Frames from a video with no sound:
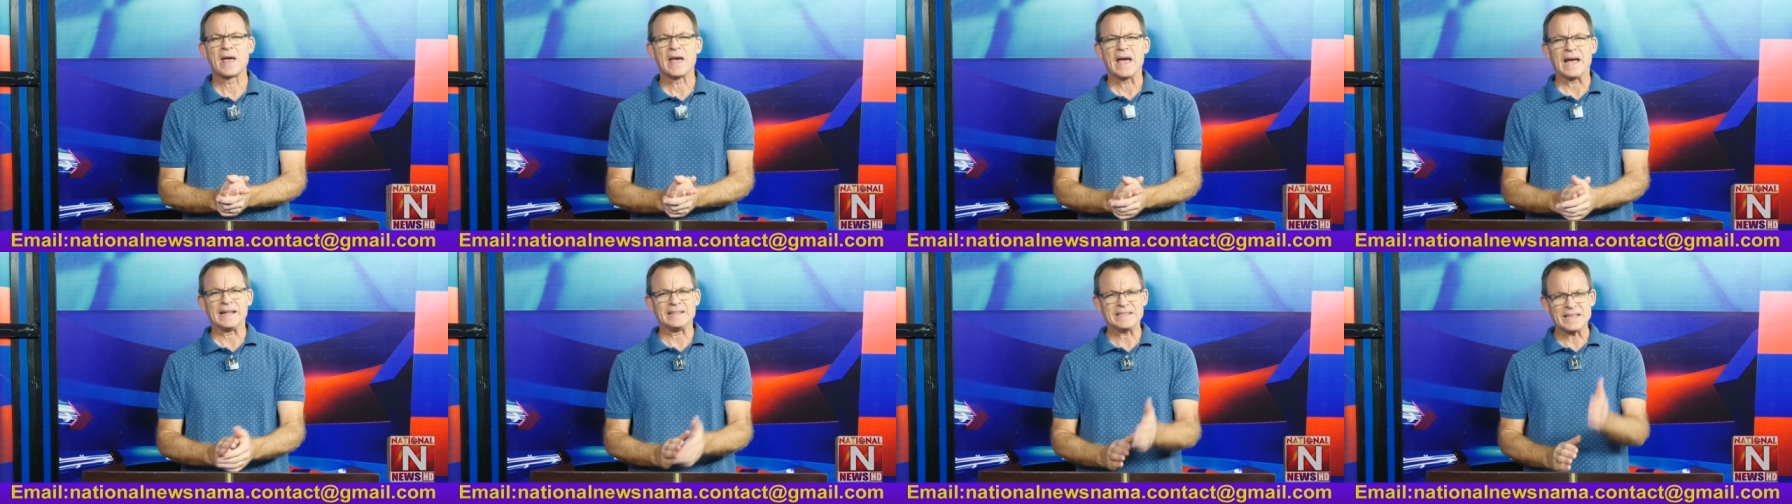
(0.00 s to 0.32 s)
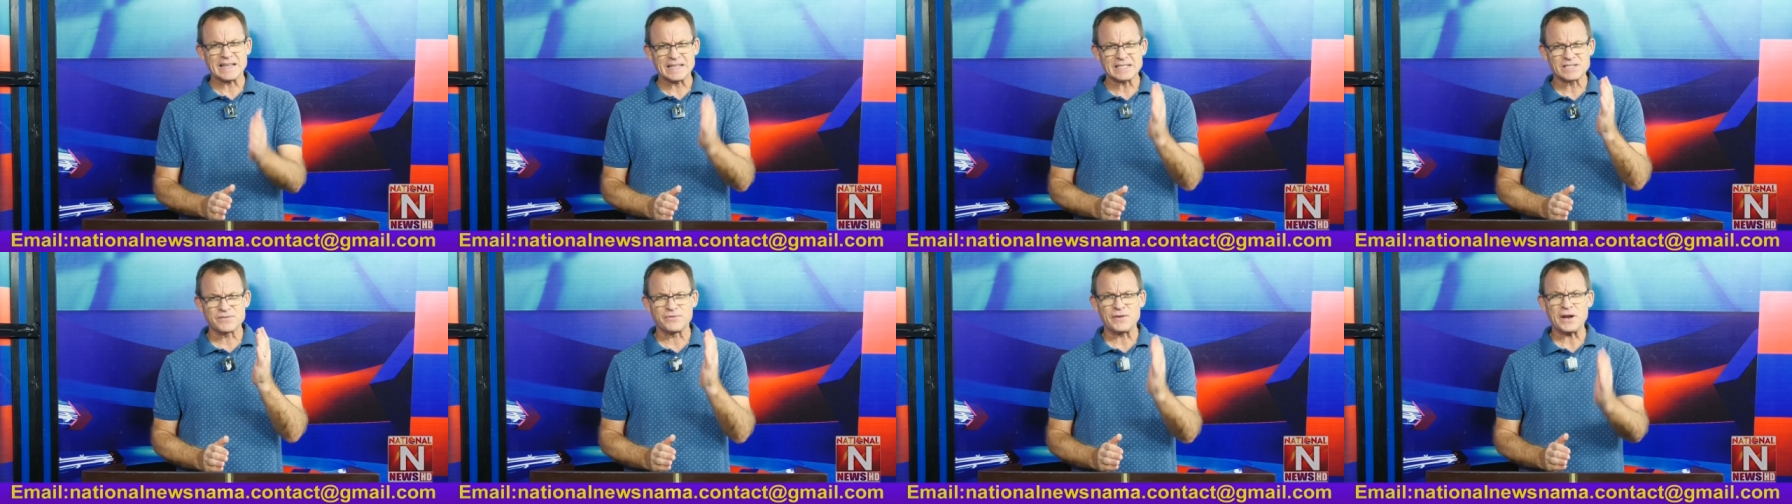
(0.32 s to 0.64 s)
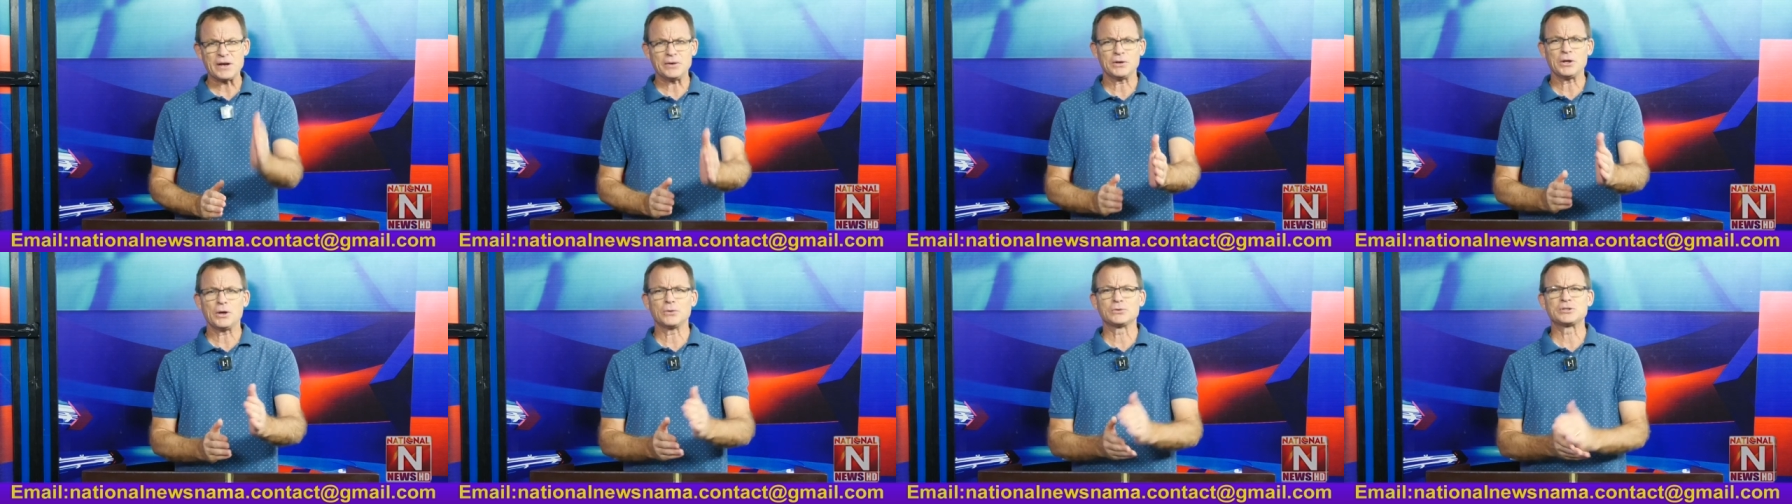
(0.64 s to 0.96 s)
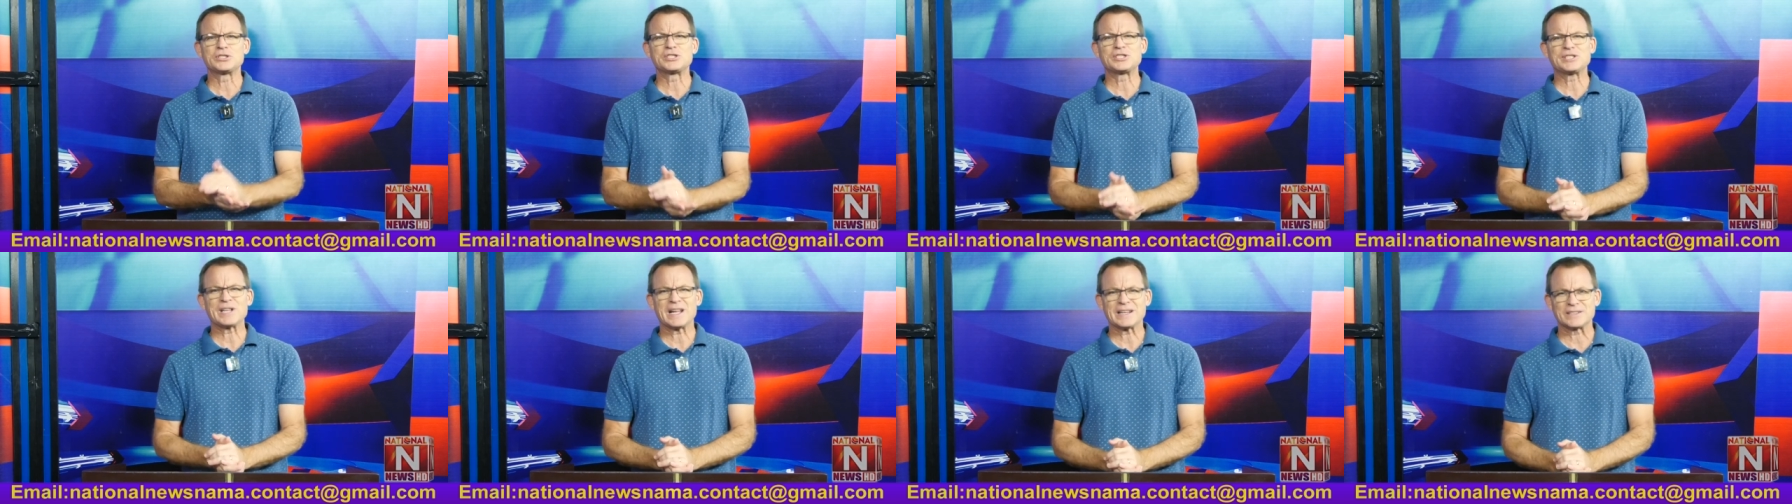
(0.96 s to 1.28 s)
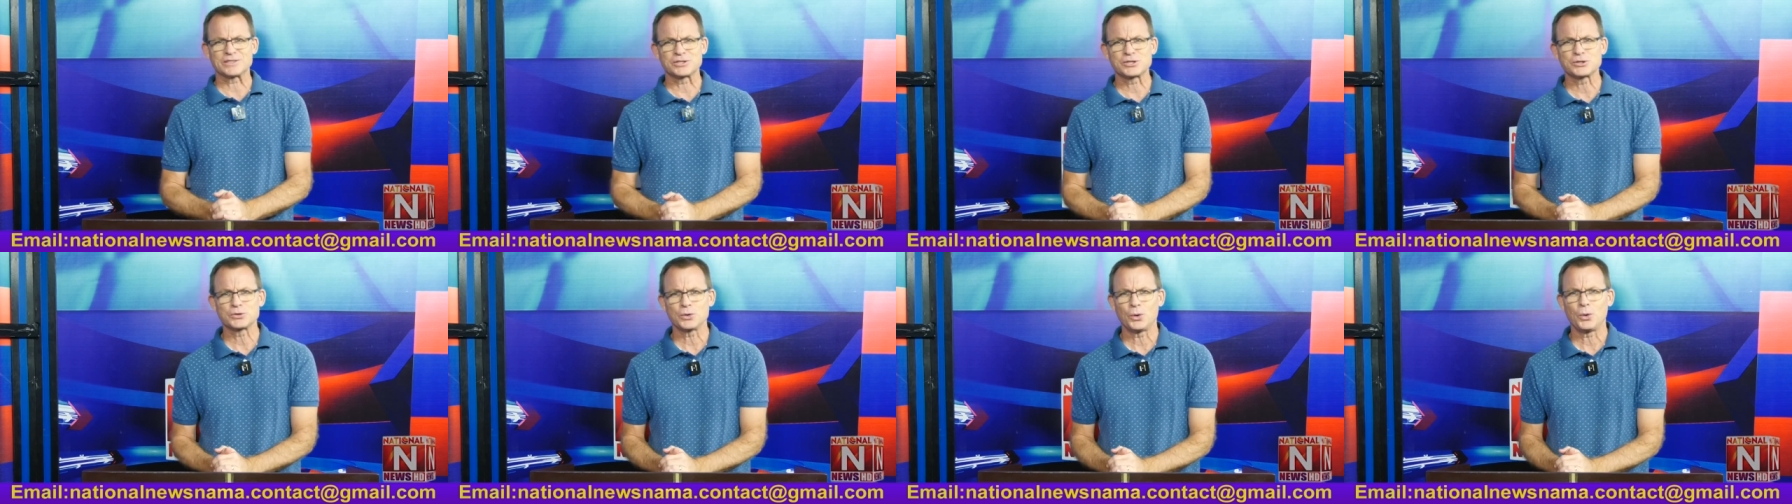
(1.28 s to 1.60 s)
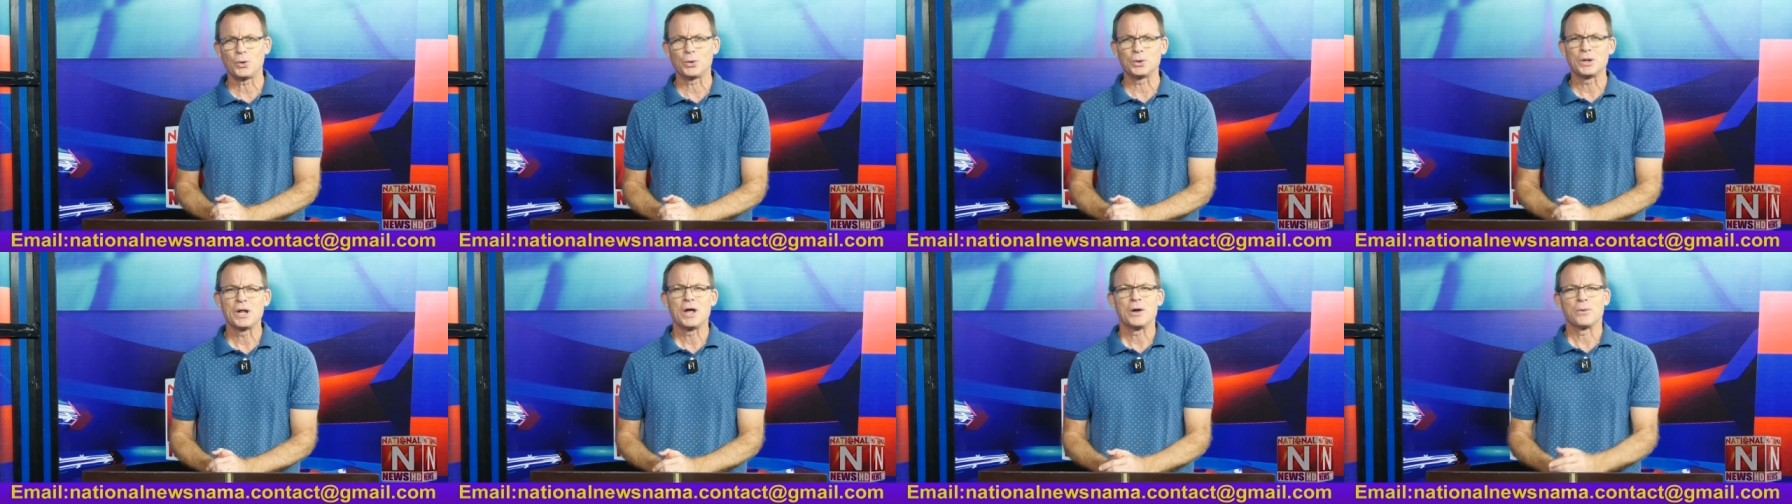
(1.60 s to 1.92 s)
And yet his very own son,
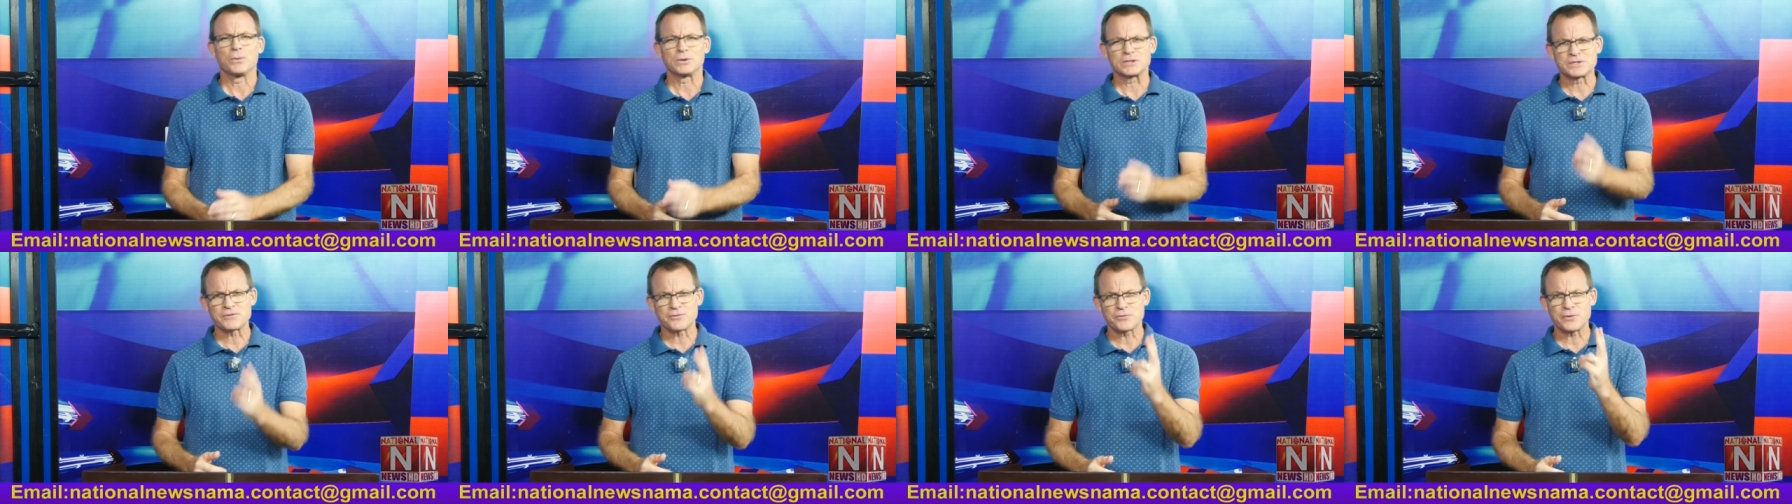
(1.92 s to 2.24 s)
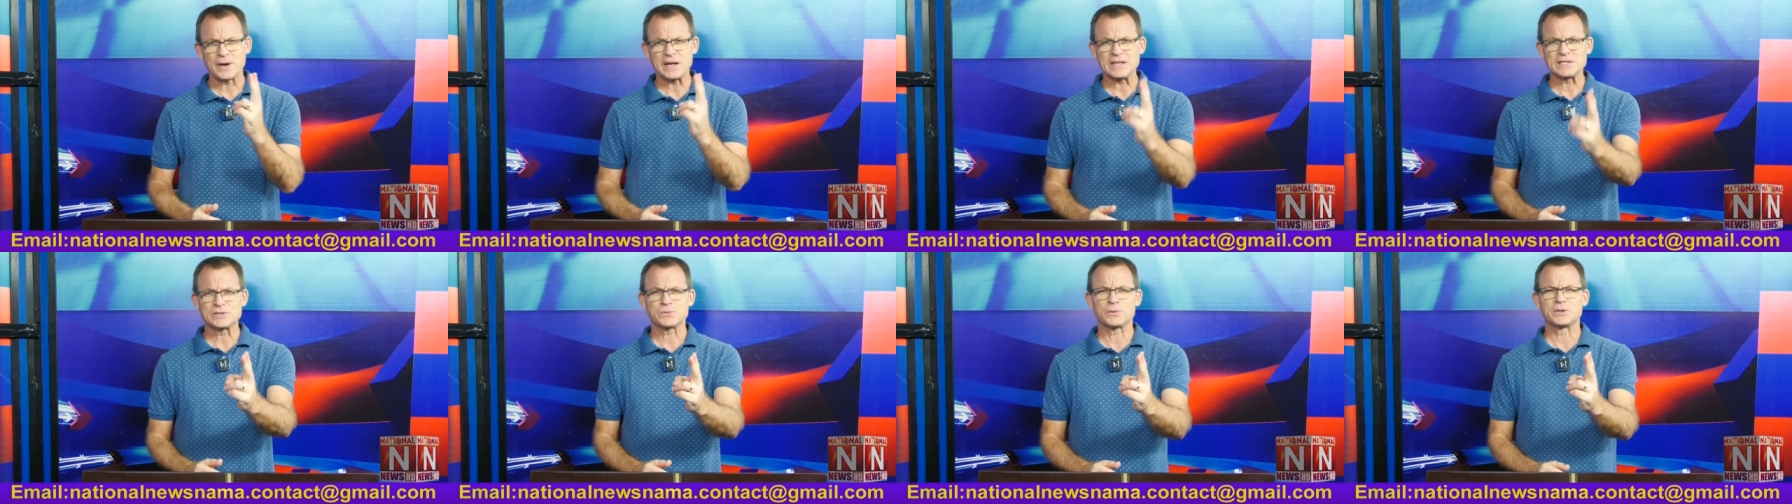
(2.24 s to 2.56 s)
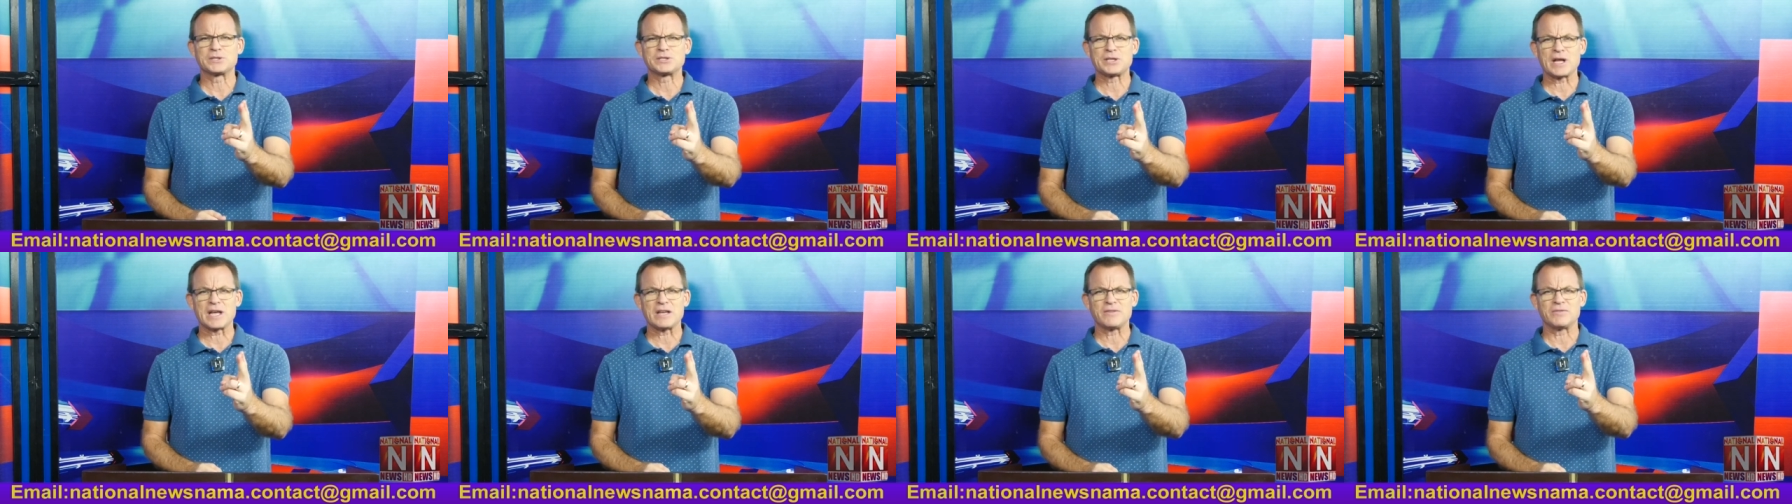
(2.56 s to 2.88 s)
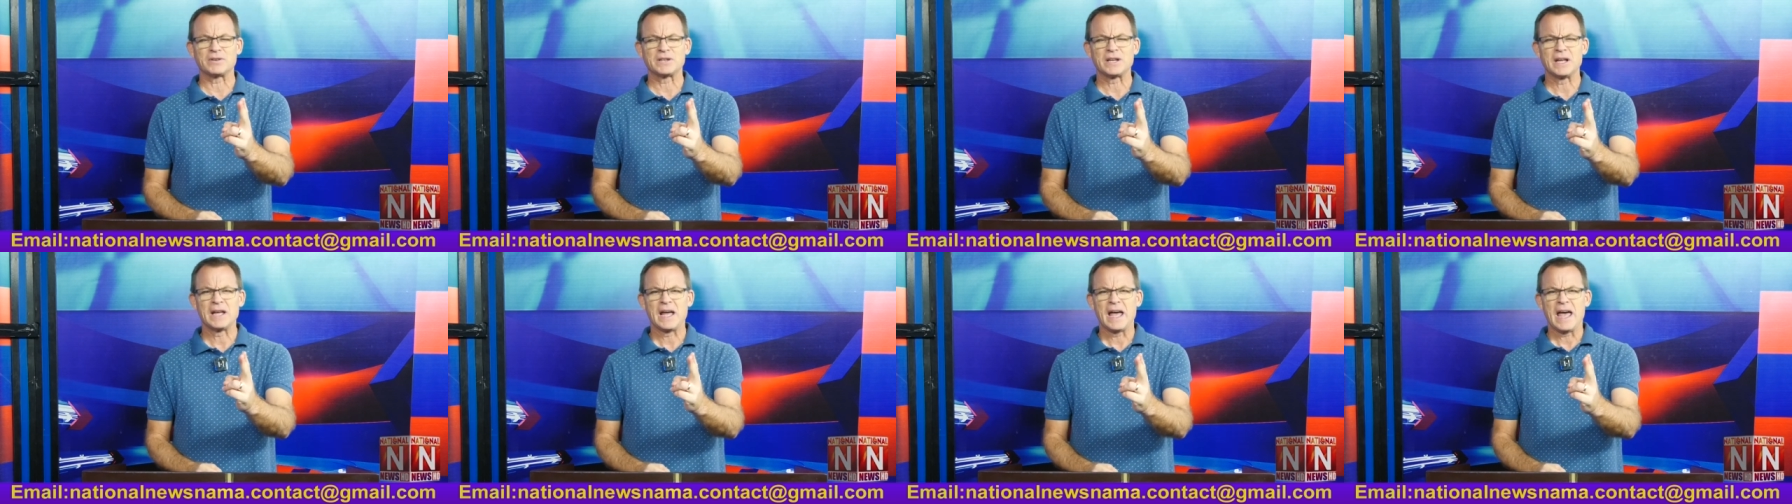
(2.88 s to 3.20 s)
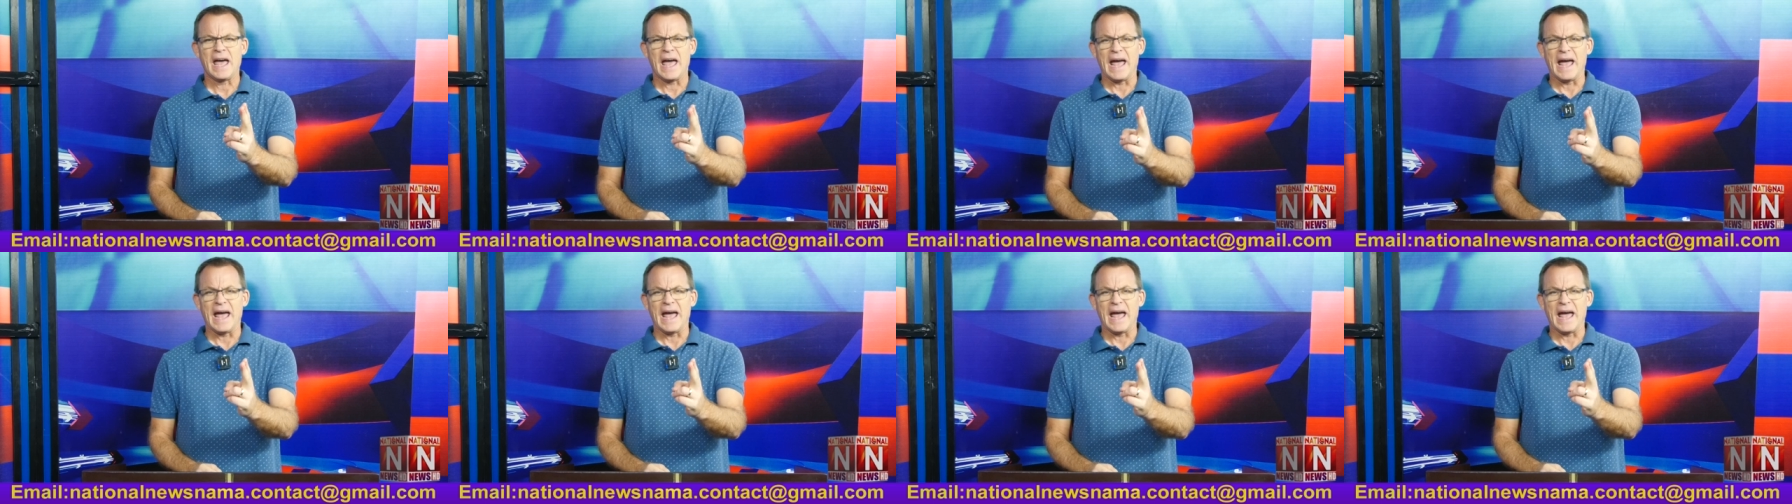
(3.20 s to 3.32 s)
Saul, was friends with David.